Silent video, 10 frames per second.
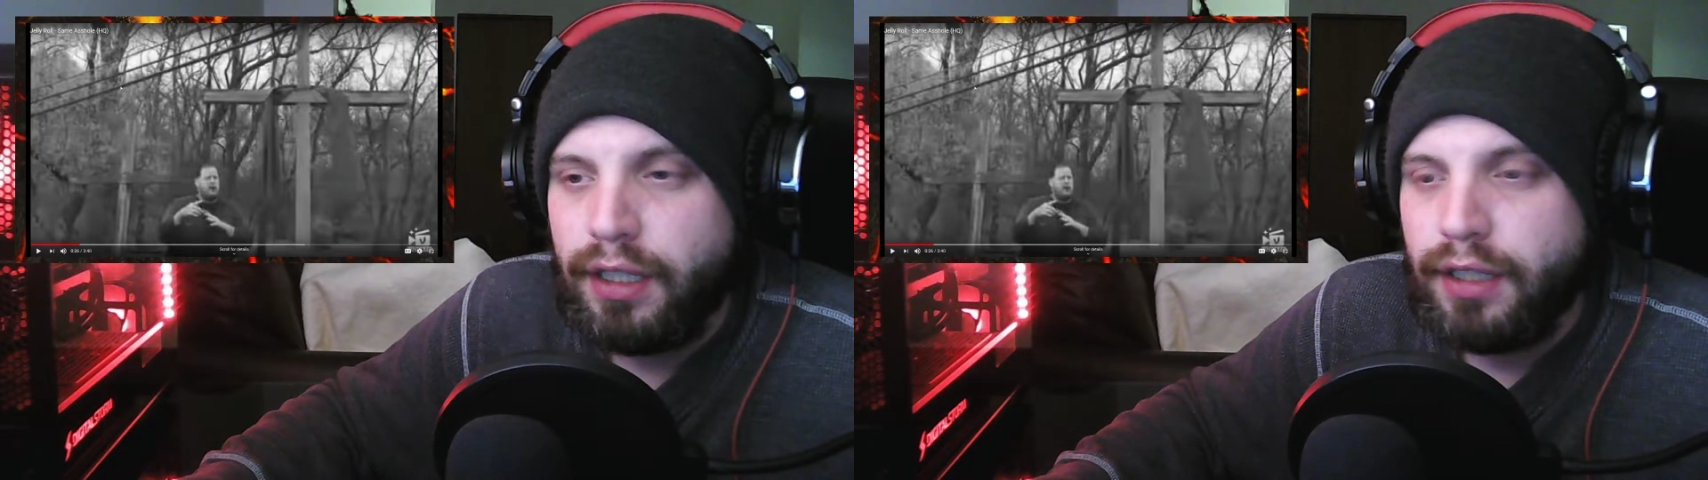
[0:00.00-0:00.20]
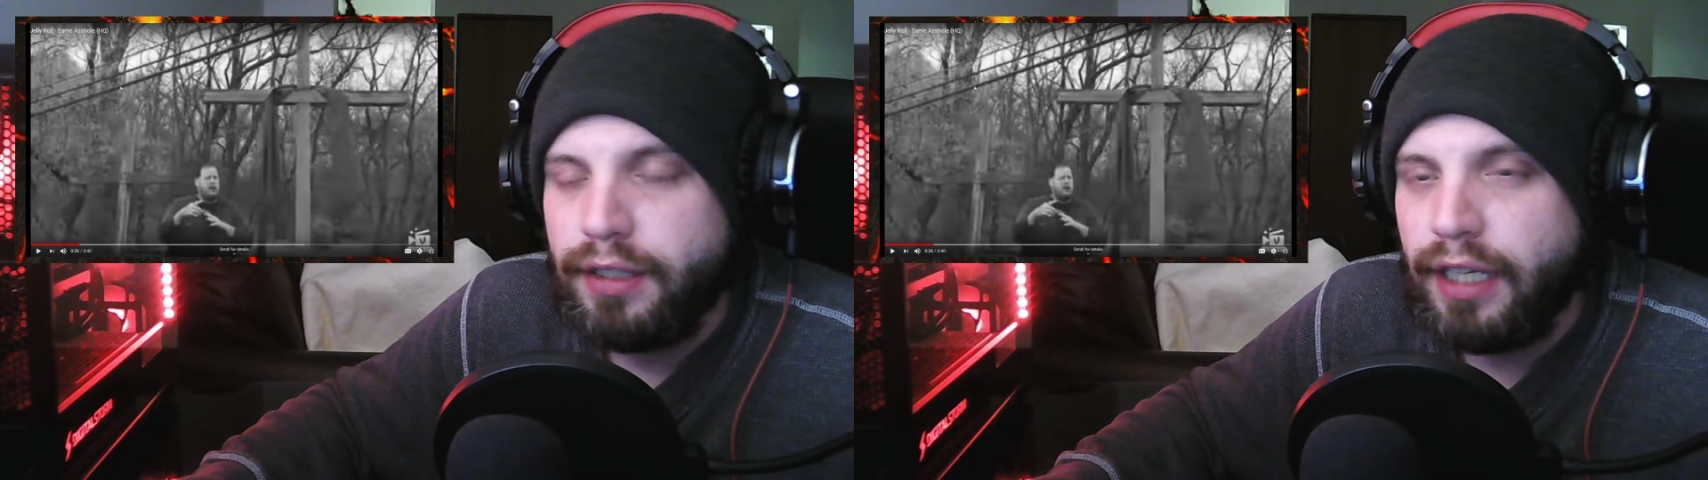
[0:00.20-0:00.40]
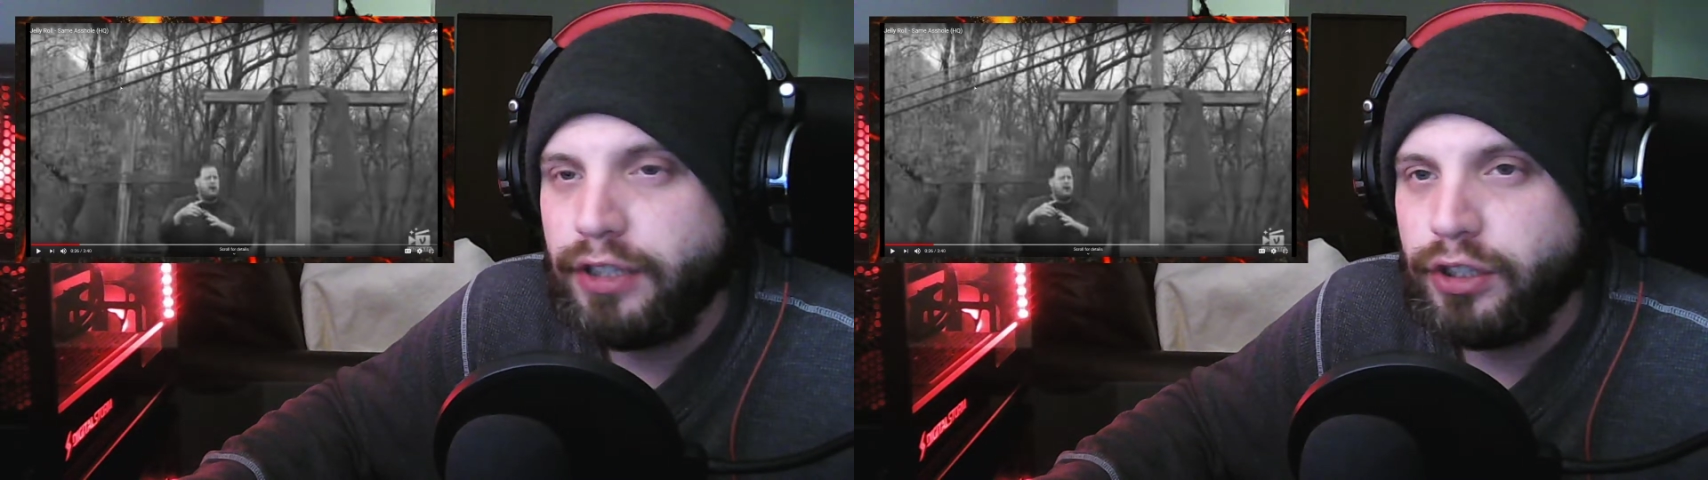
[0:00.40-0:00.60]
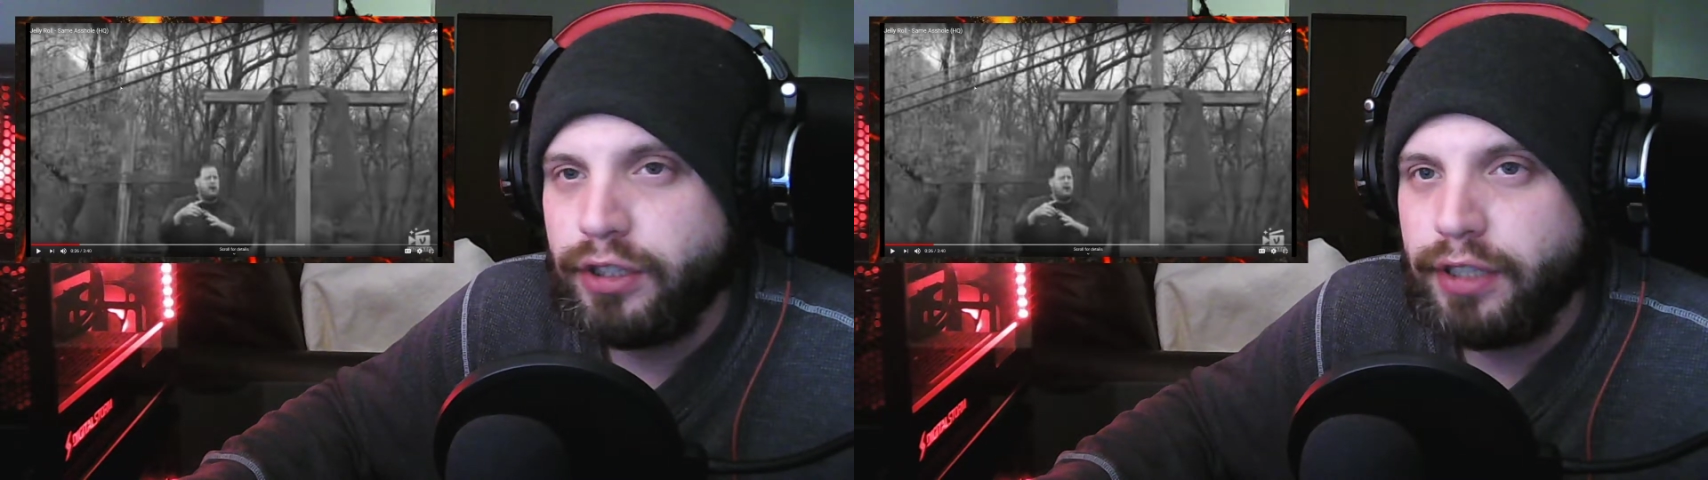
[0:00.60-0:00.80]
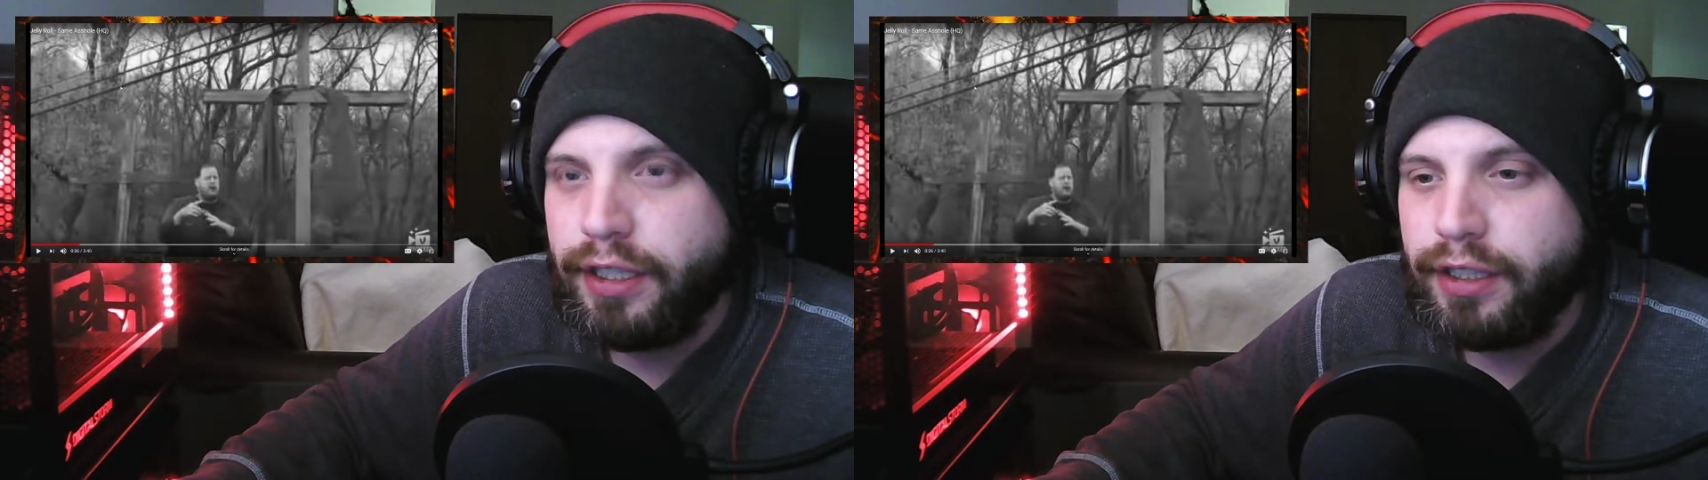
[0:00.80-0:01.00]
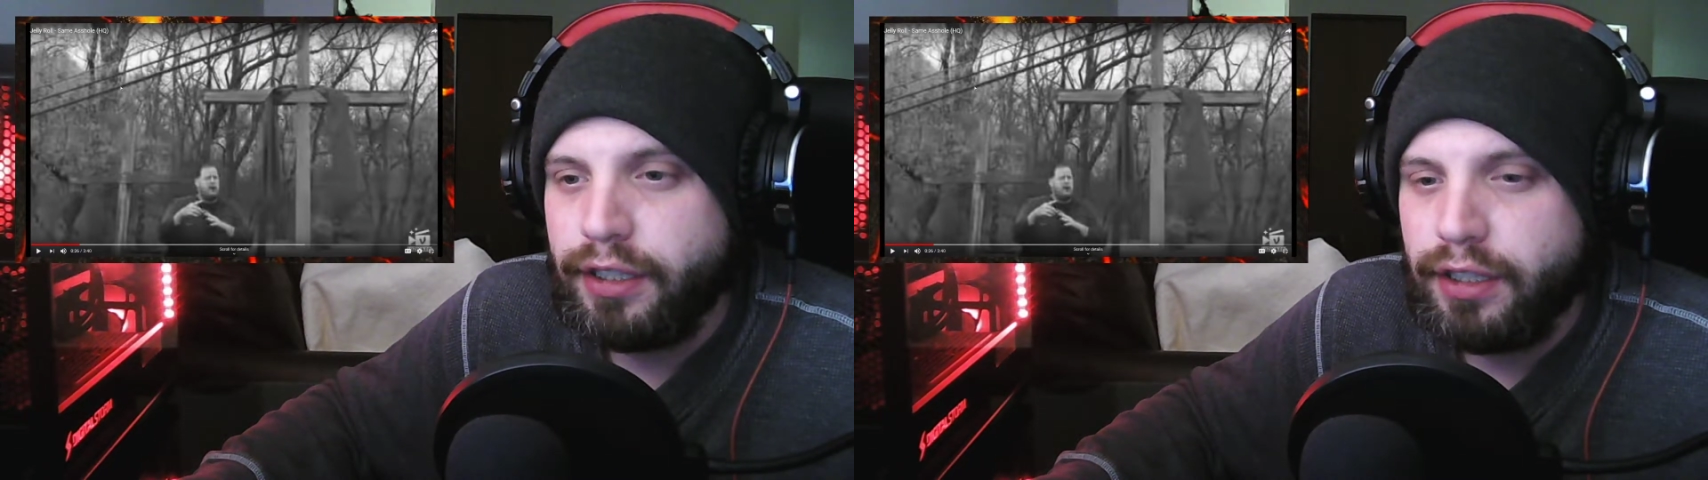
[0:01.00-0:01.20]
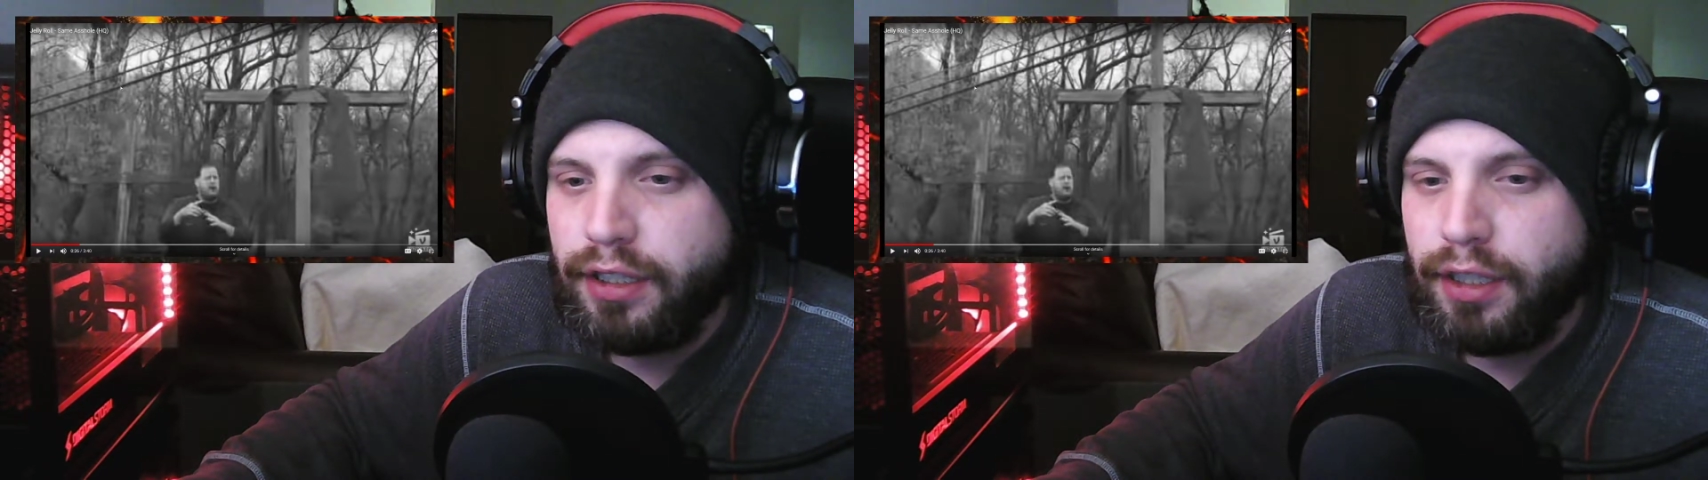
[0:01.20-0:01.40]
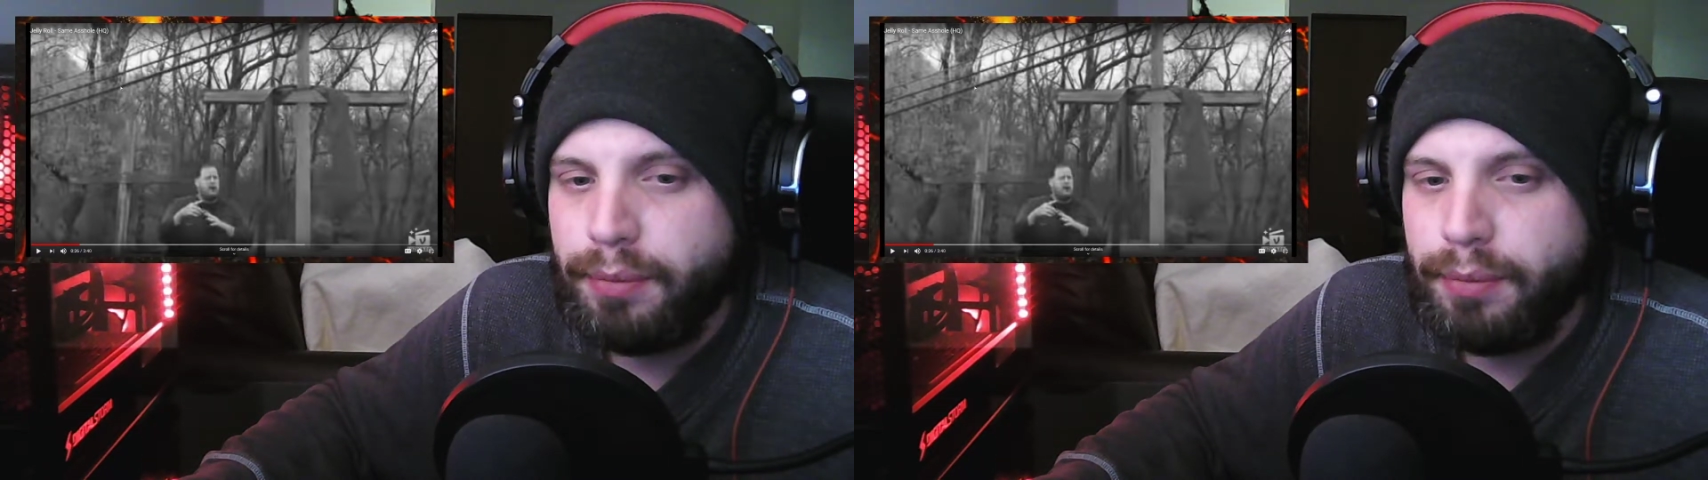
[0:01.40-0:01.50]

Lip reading: not just like a